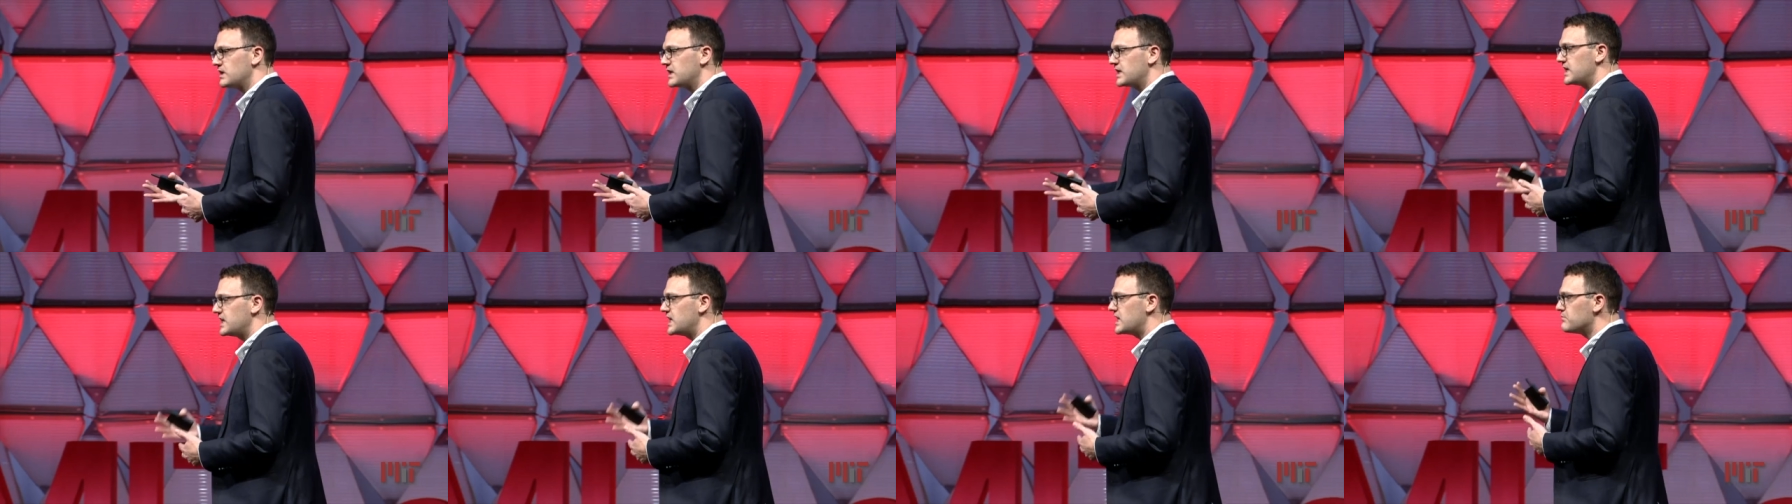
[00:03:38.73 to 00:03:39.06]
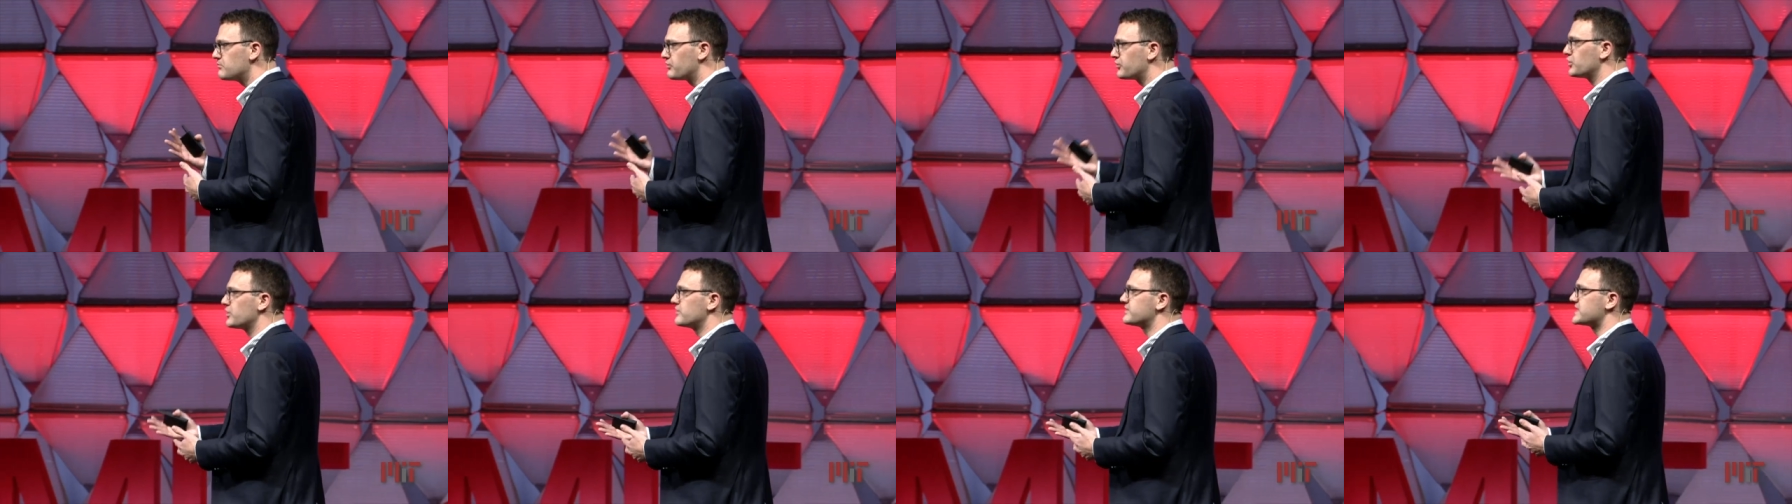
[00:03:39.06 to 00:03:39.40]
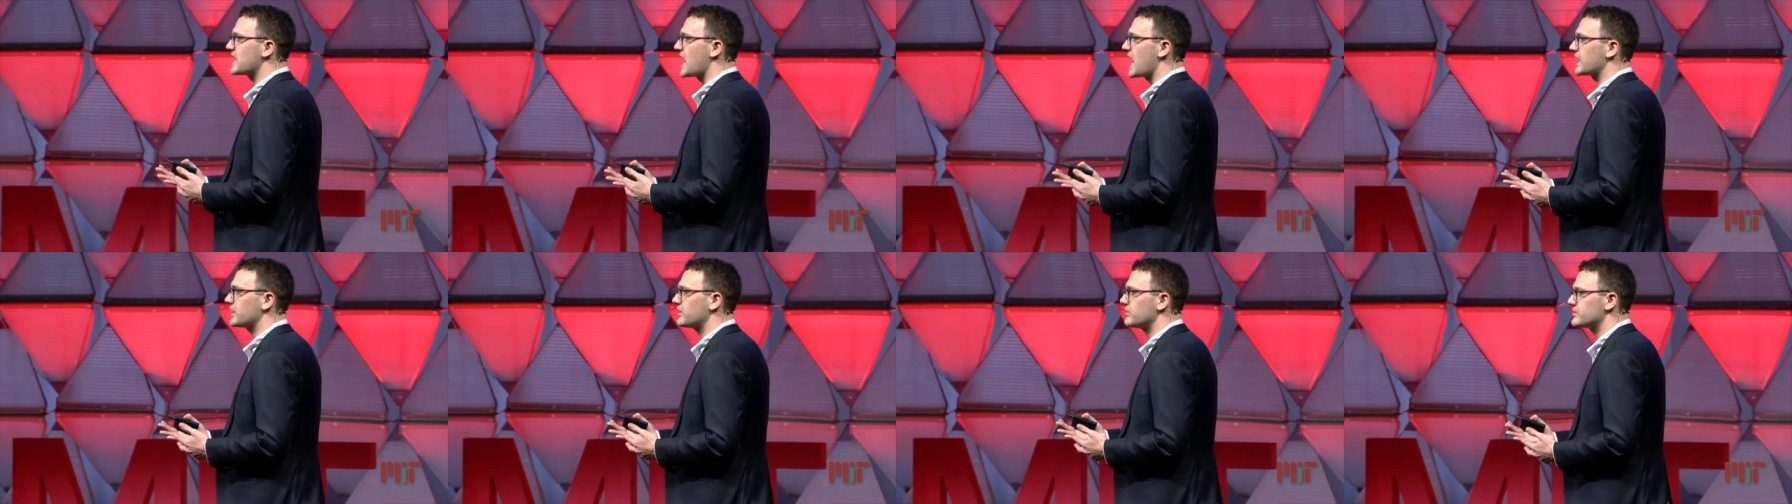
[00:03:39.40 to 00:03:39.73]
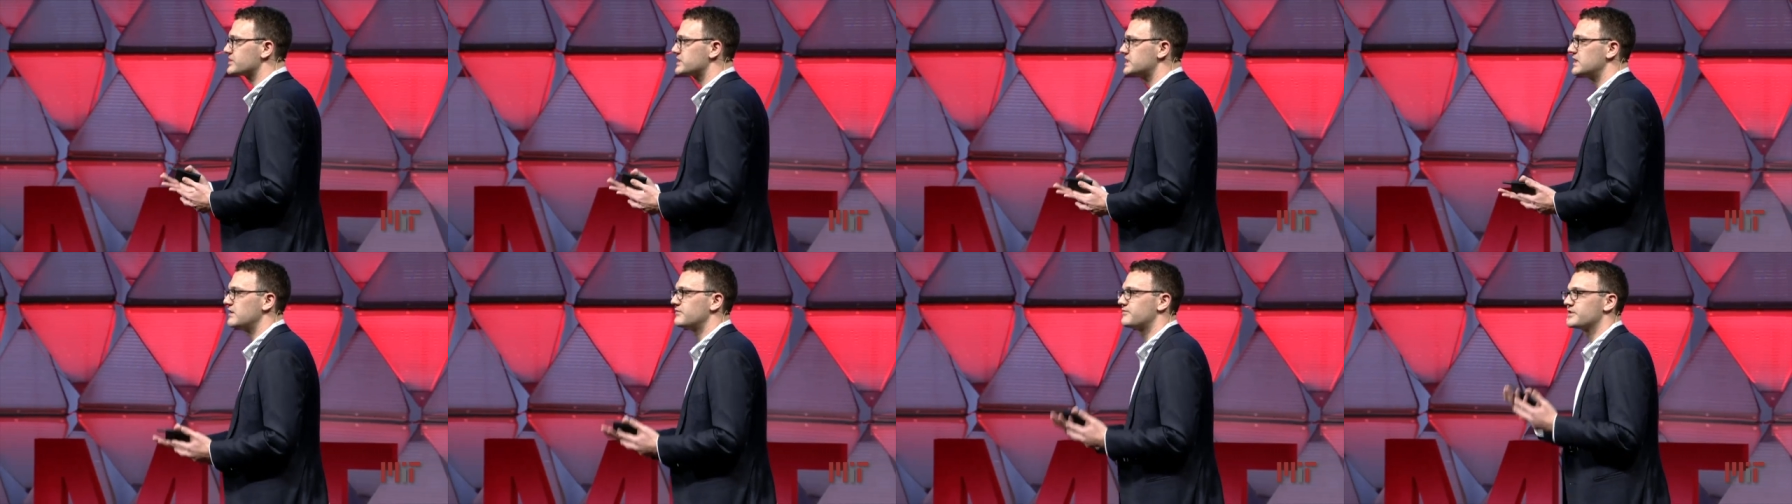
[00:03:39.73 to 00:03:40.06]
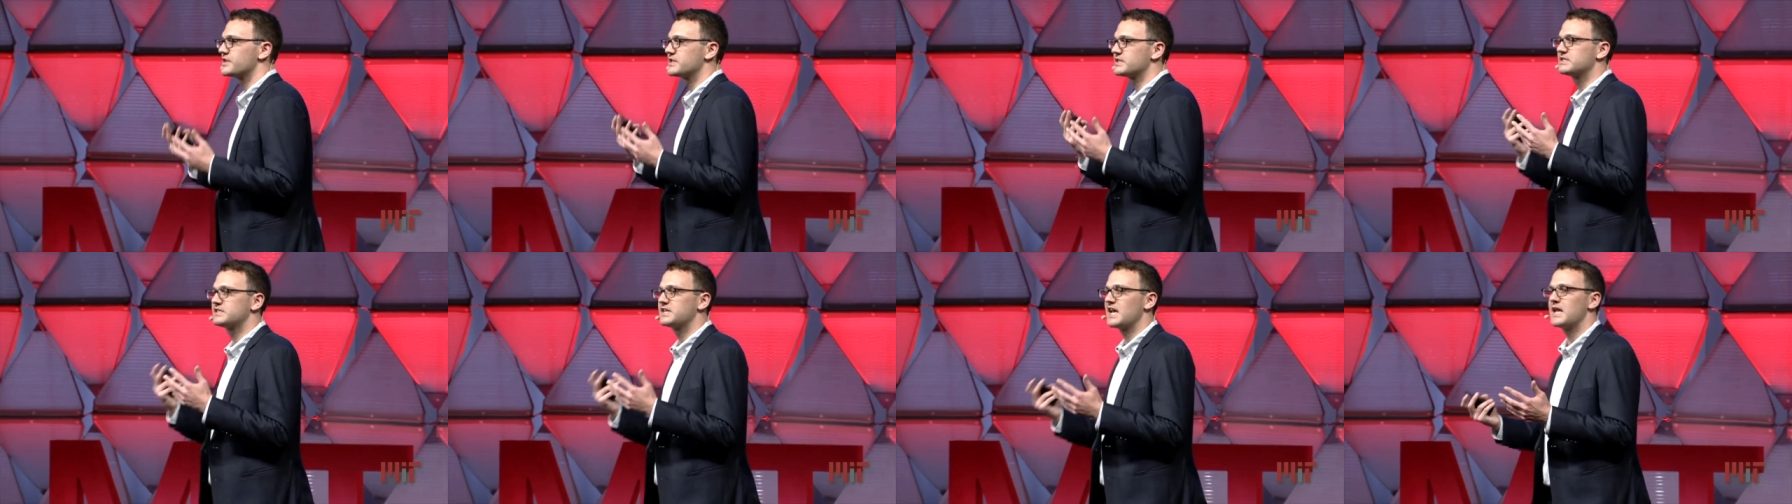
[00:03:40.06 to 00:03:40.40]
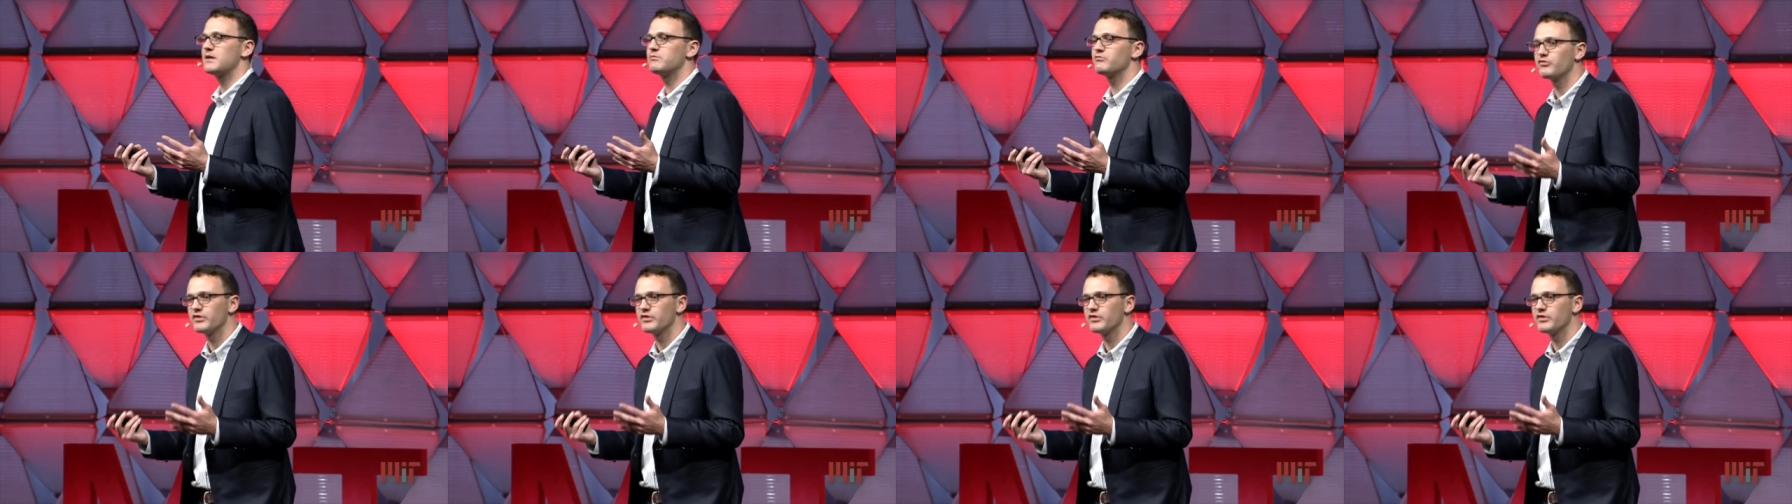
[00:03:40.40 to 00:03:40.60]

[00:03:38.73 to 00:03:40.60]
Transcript: improves accuracy for the same